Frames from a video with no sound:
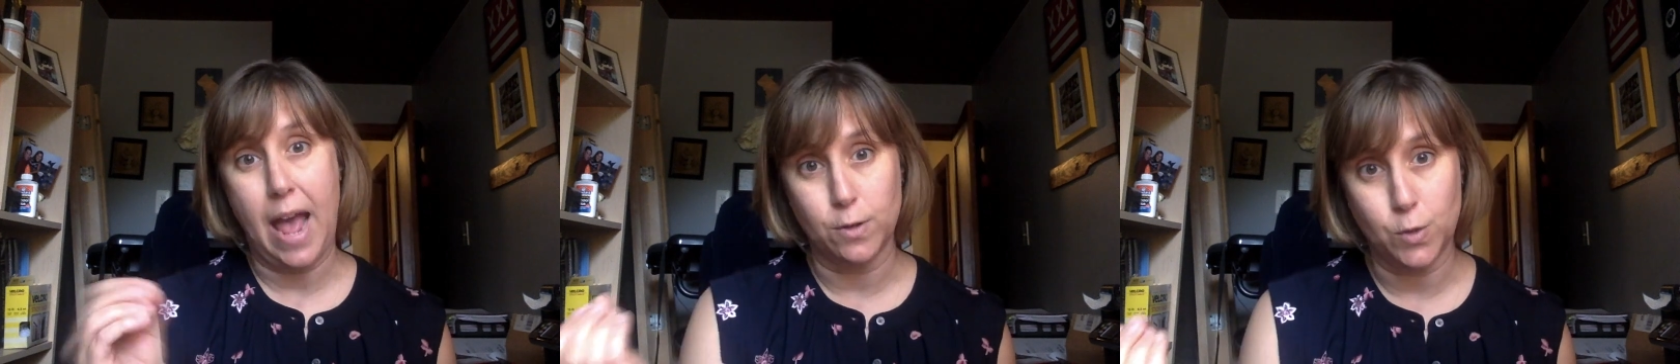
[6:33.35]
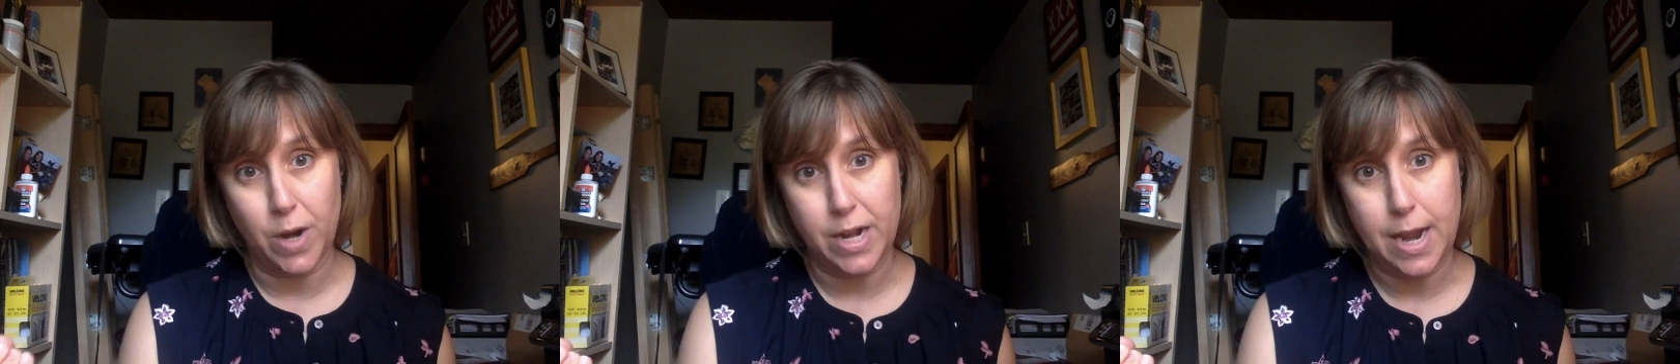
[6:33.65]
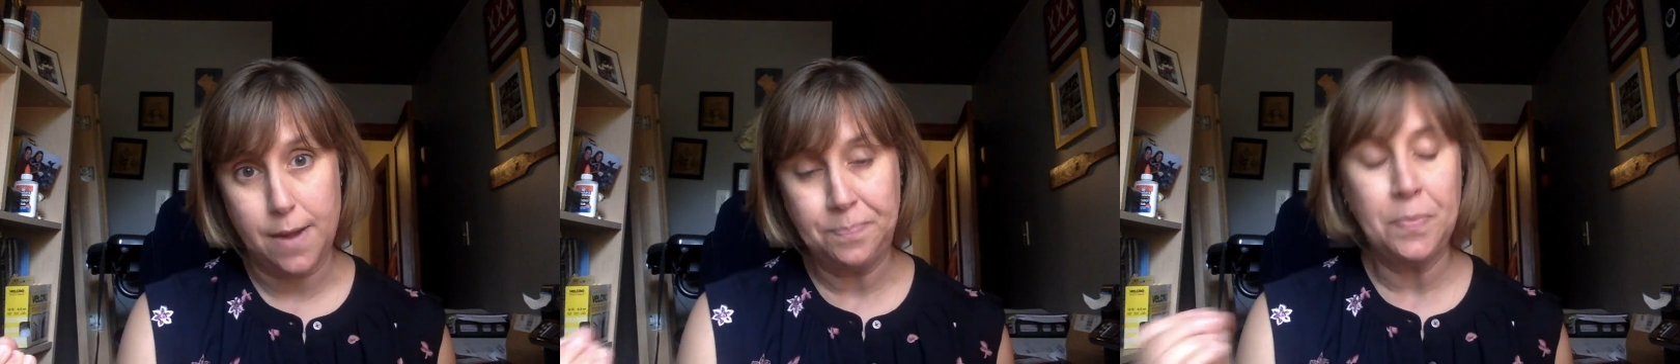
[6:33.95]
house right
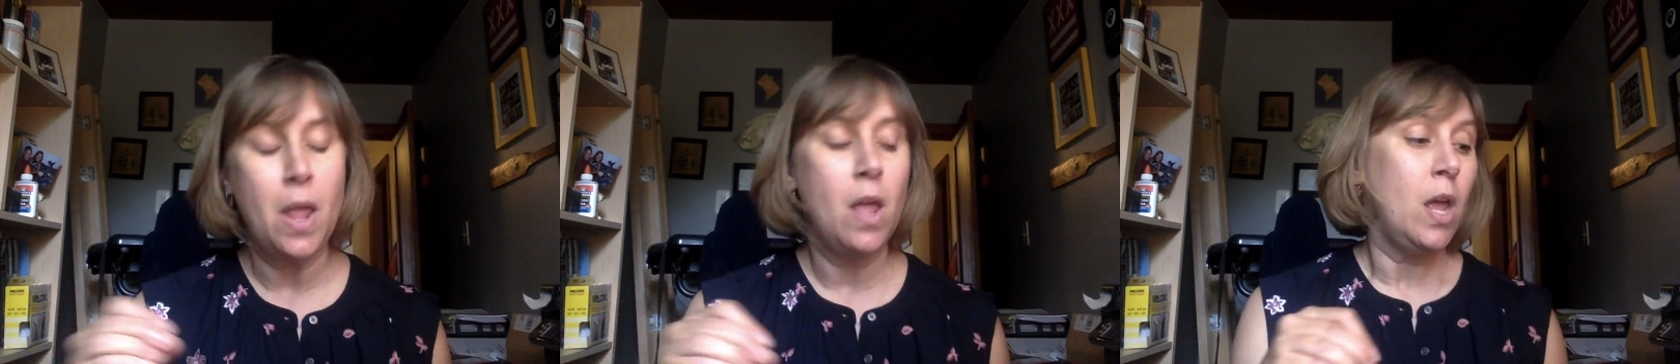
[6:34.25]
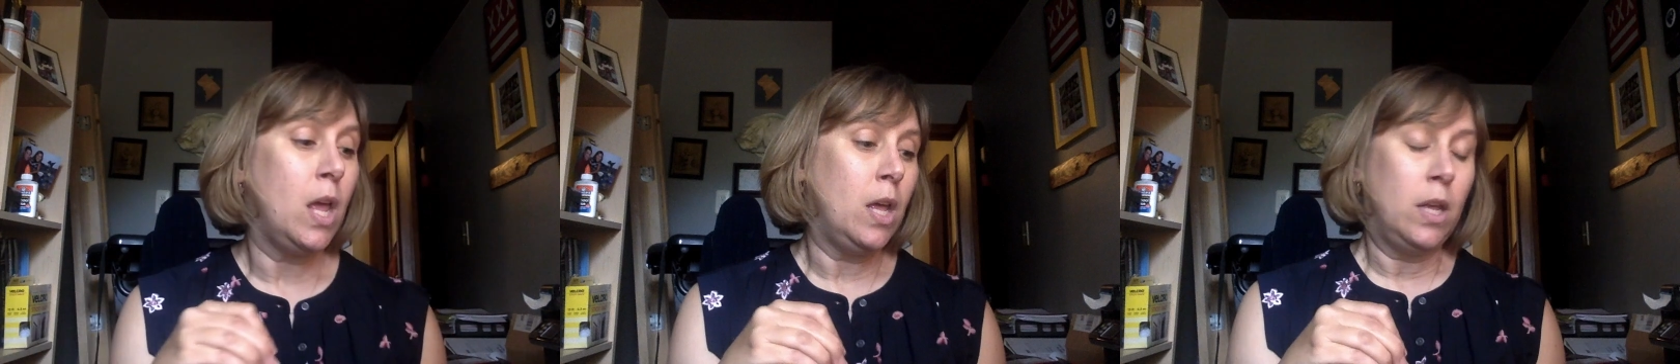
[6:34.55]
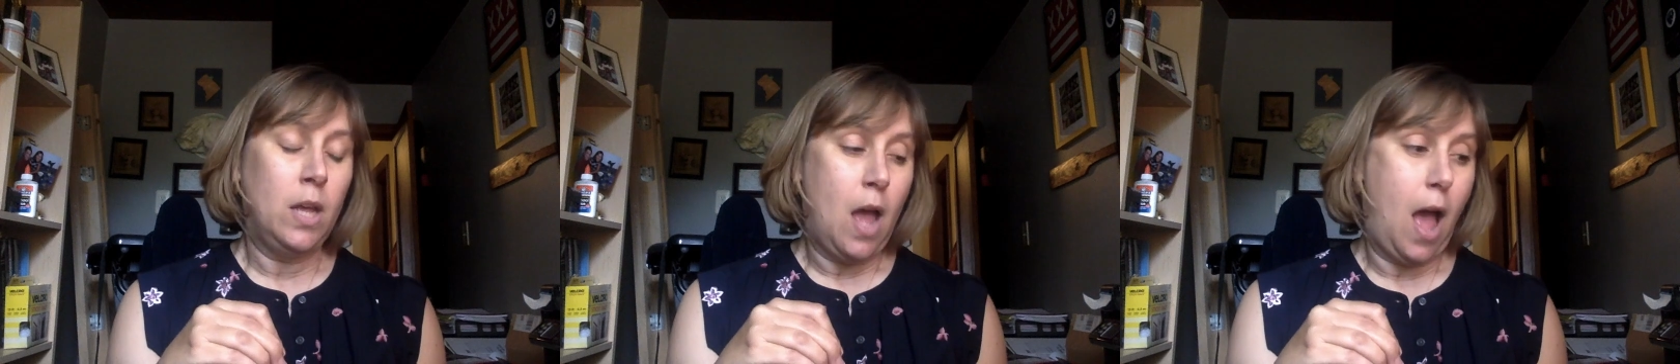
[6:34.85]

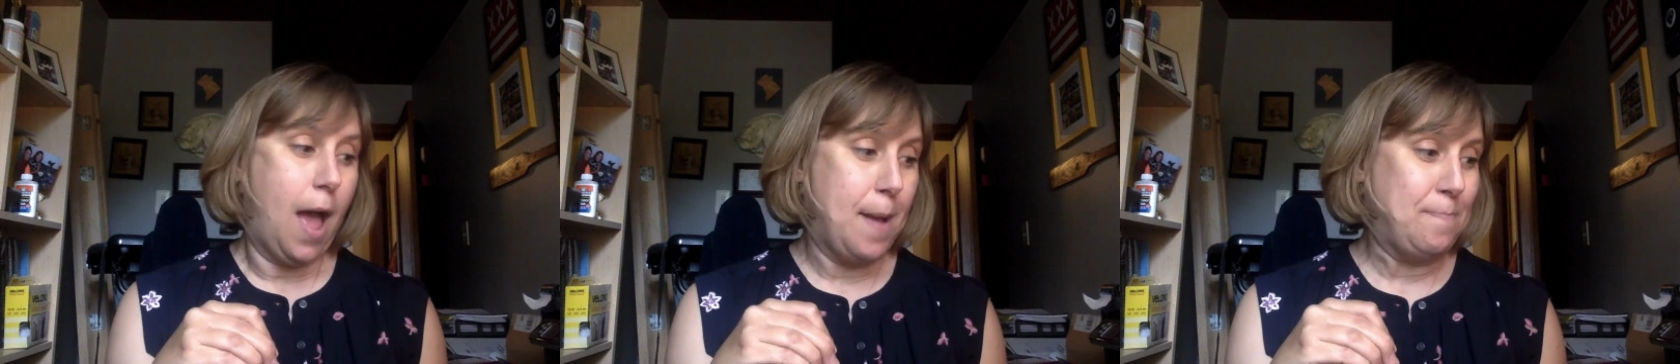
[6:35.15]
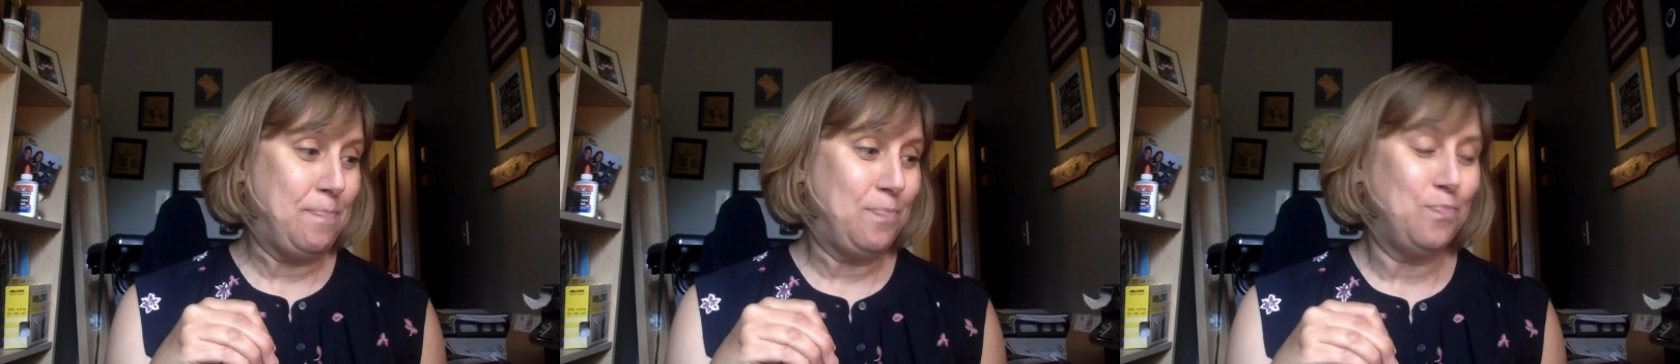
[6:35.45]
now.